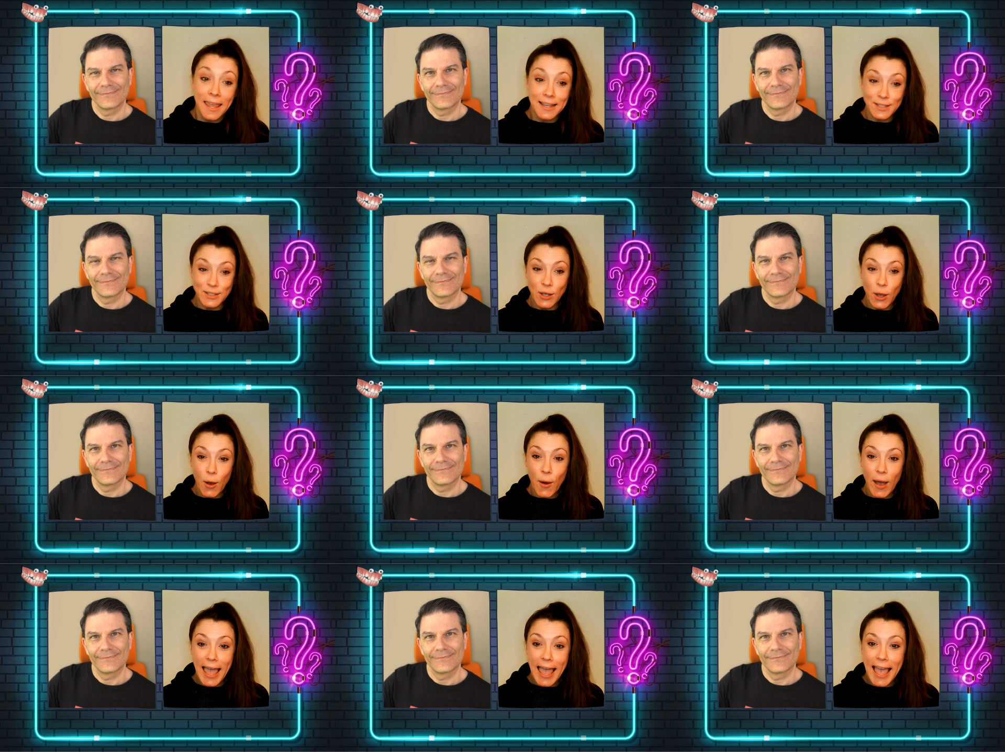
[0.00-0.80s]

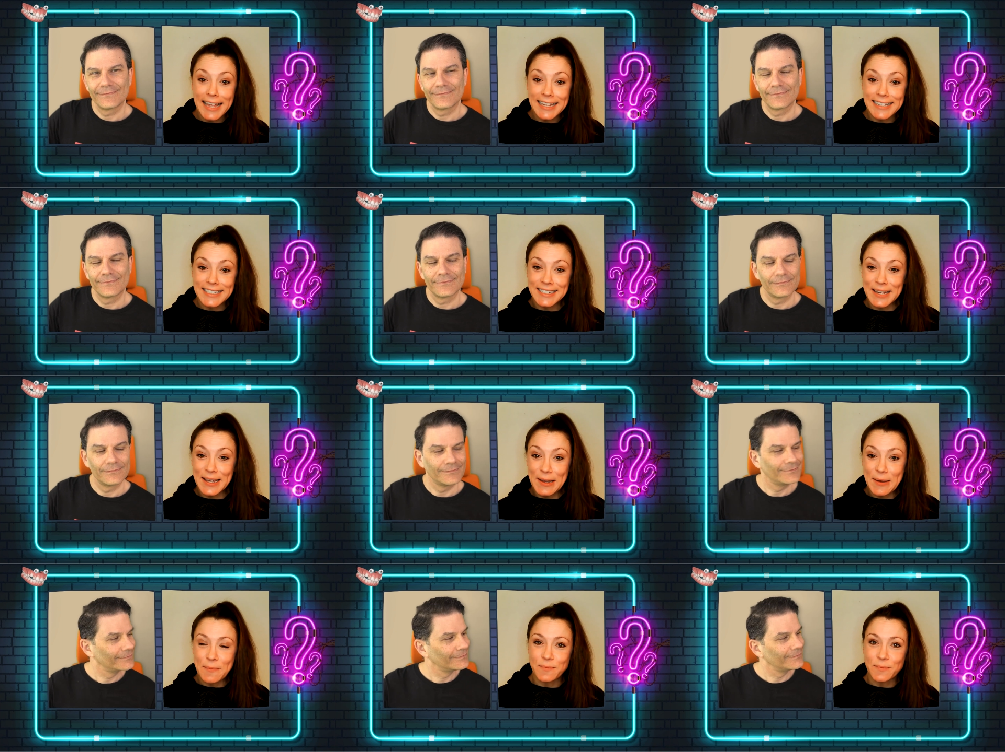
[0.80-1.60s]
Speaker 1: So, and
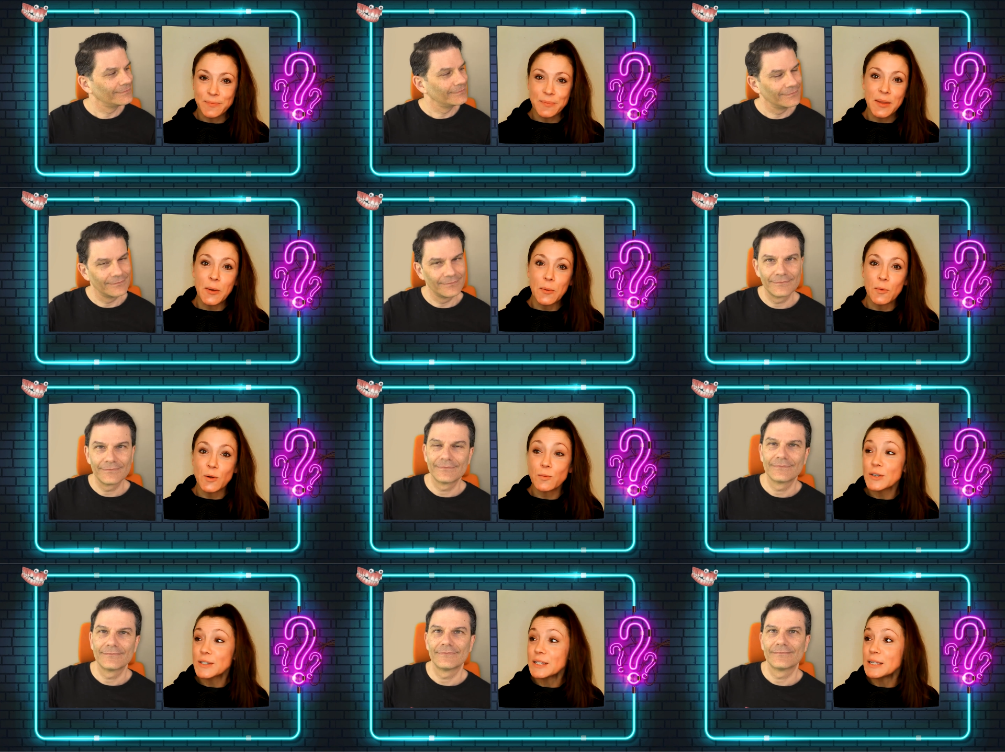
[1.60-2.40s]
um,
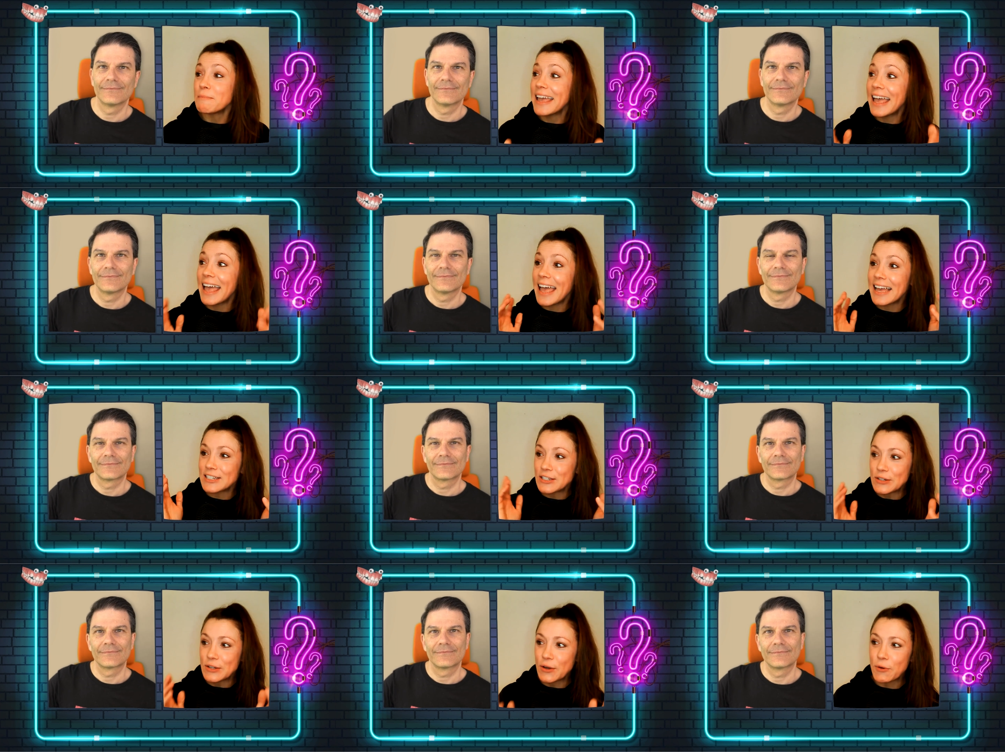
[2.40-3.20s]
what was in my
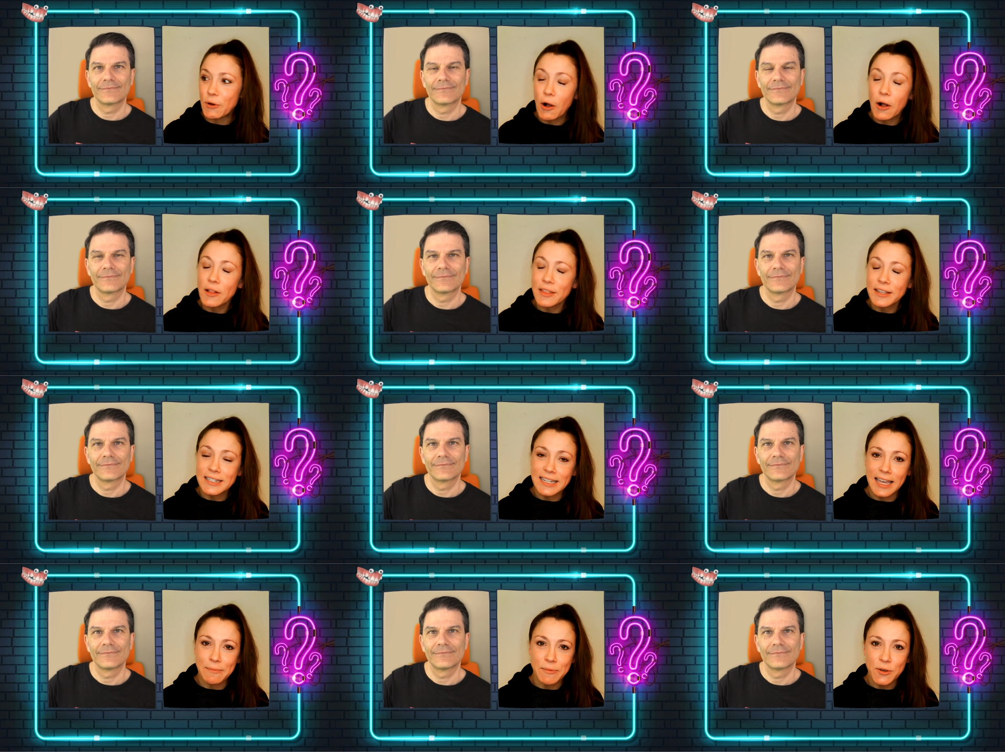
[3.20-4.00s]
head, you know, all the
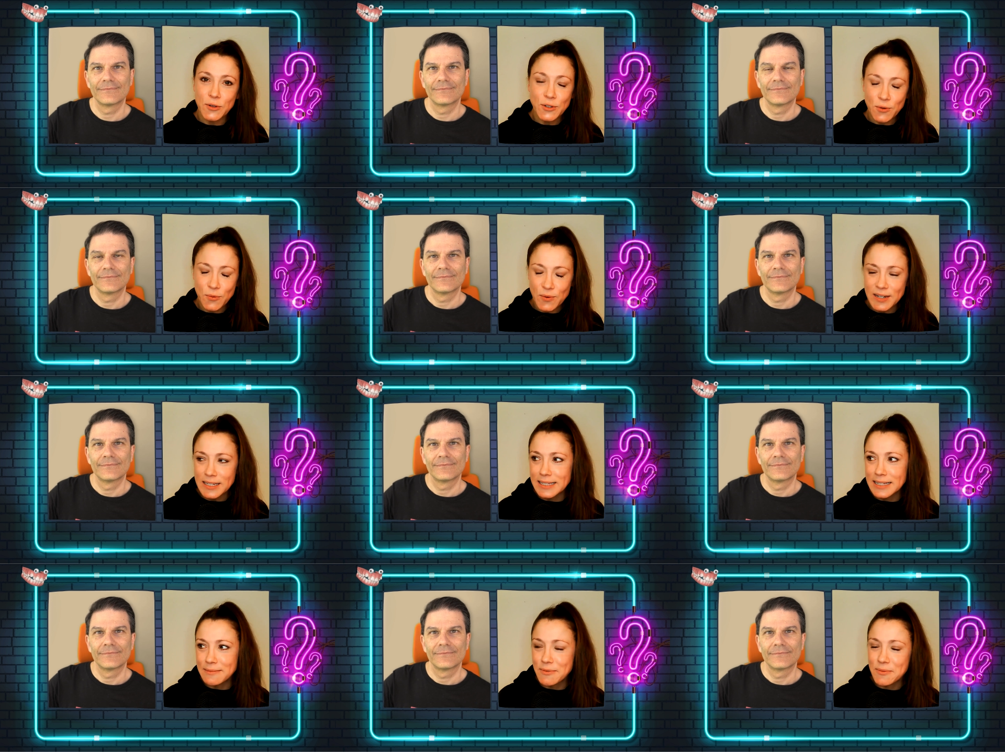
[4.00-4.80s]
time, I could not really
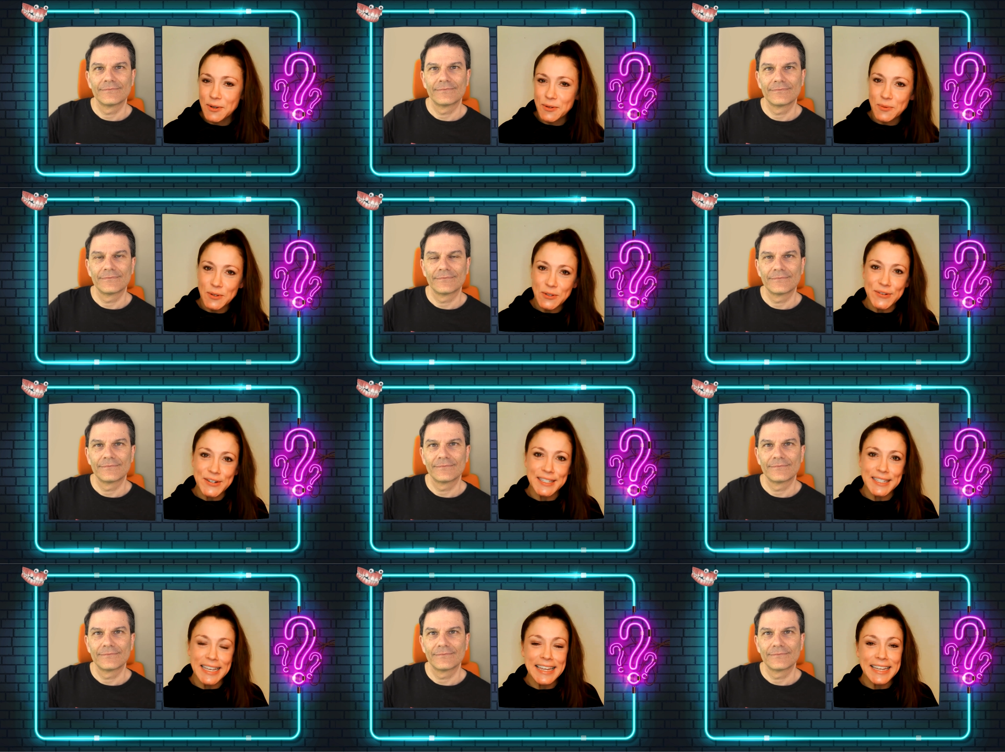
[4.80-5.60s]
sleep about what you
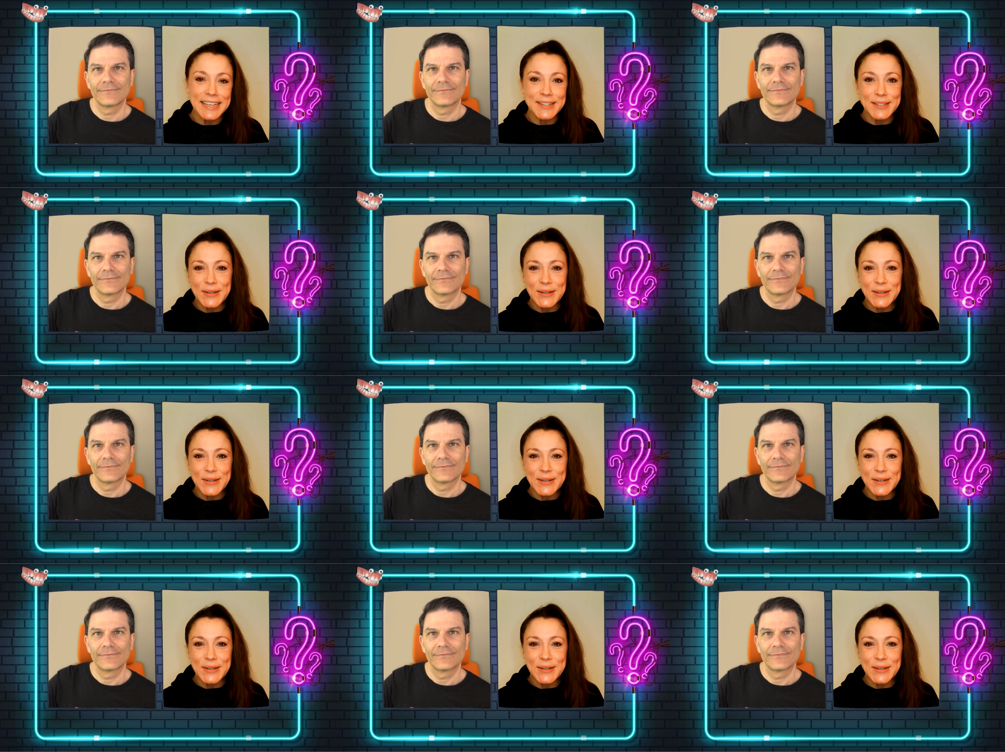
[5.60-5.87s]
were saying.